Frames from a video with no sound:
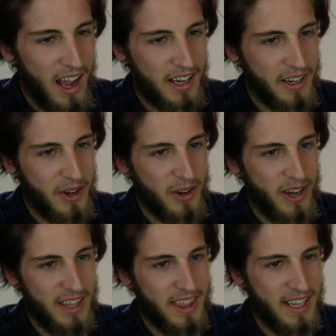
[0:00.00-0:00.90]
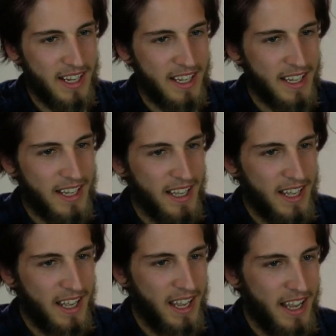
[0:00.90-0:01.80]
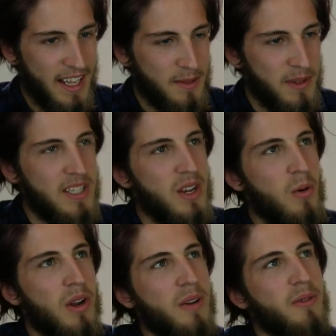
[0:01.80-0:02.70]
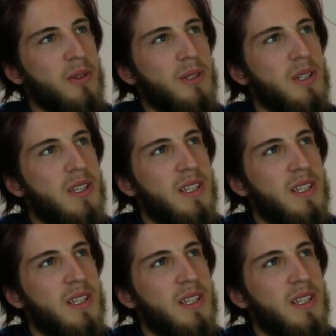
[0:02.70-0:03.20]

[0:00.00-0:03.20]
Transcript: I don't know, I think it's been so wonderful